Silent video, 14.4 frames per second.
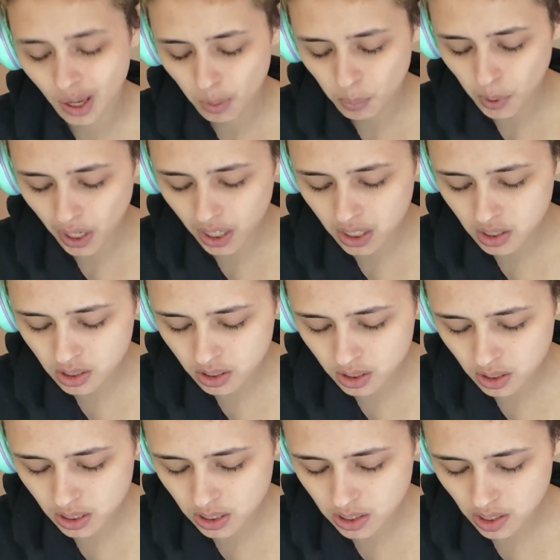But as you
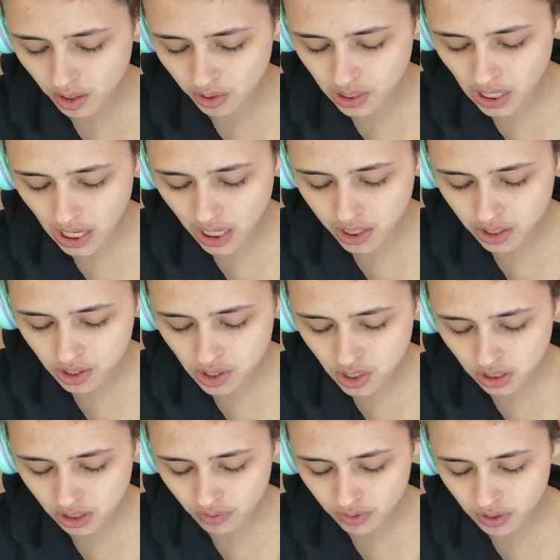can tell, the
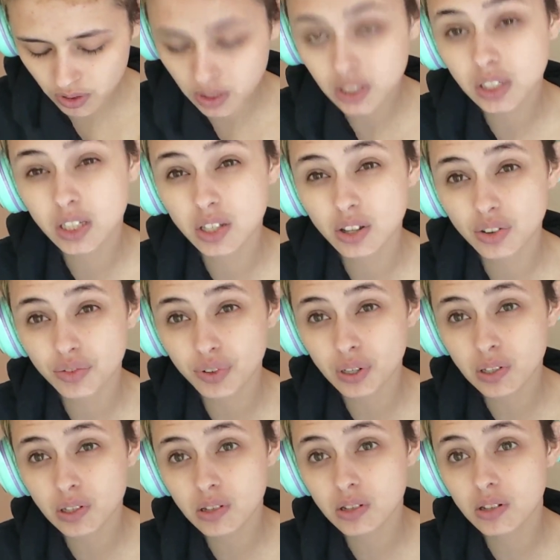energy level
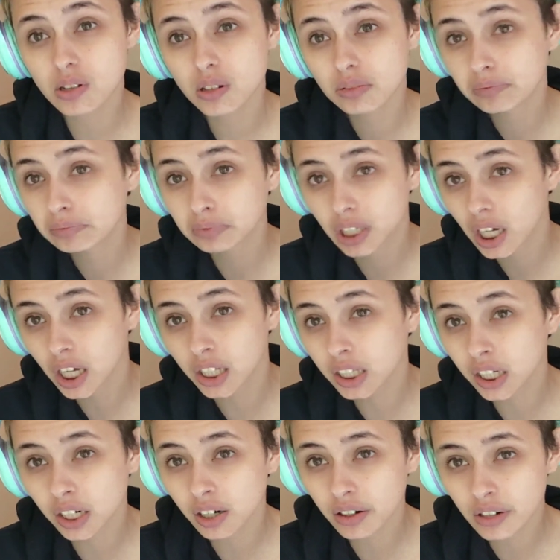difference, and
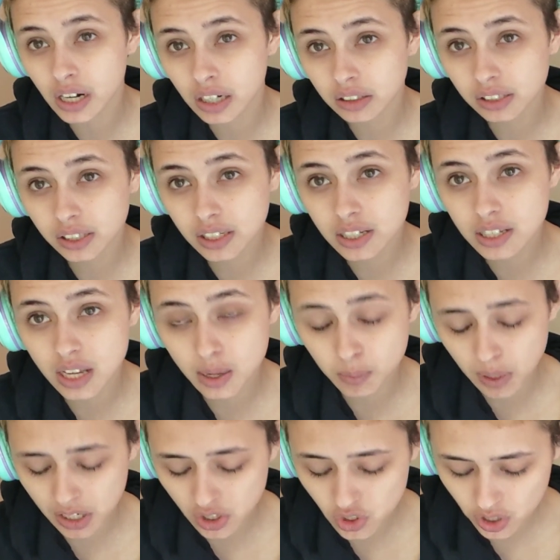they're around the same
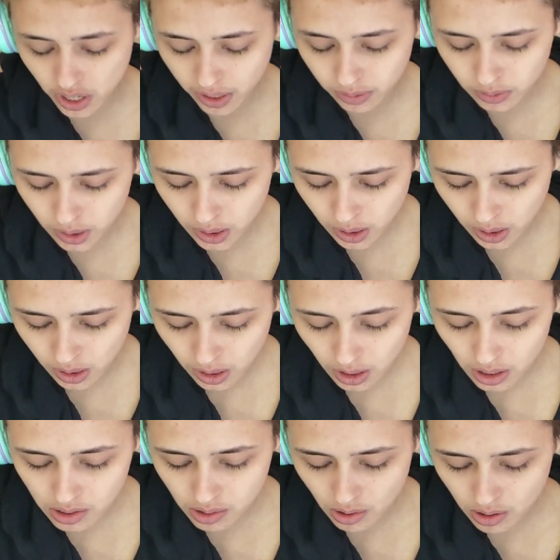age now
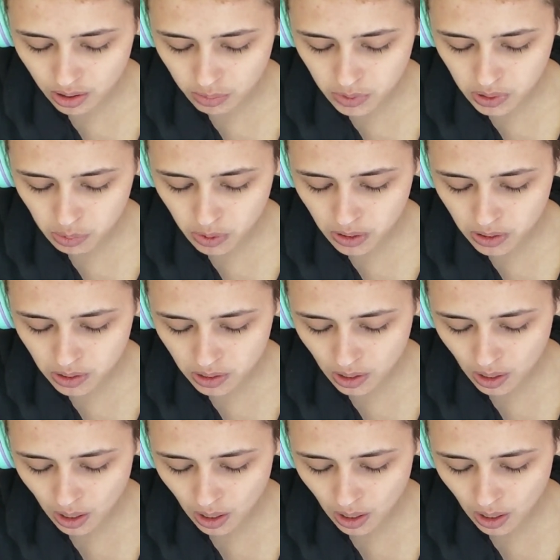as Artemis was,